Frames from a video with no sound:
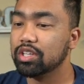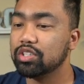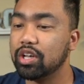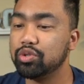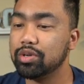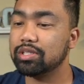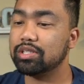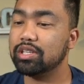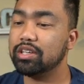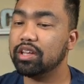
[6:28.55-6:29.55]
So as you can
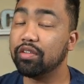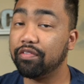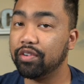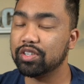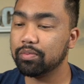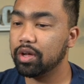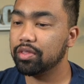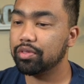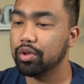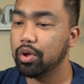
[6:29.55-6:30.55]
see, in the first
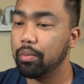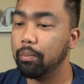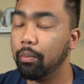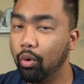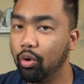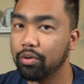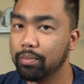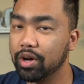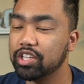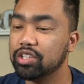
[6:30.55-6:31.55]
month, more
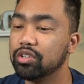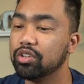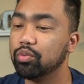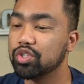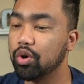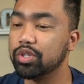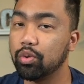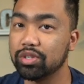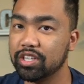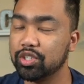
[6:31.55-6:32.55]
money was going
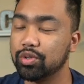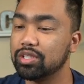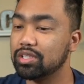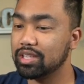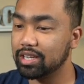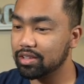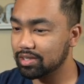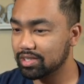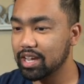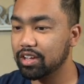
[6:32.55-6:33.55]
towards interest than in the
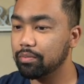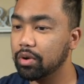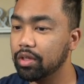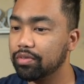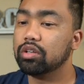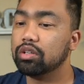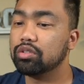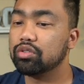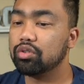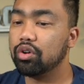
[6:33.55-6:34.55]
second month.
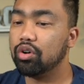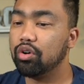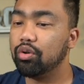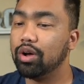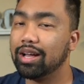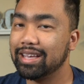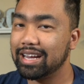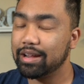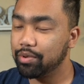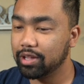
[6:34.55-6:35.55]
And so again,
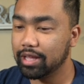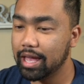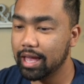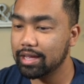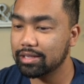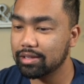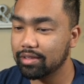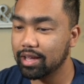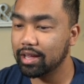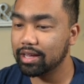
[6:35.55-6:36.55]
I really hate
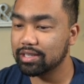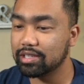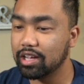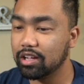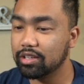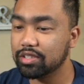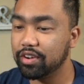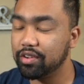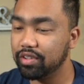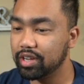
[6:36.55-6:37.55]
that Excel is
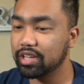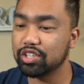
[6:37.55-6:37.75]
very finicky.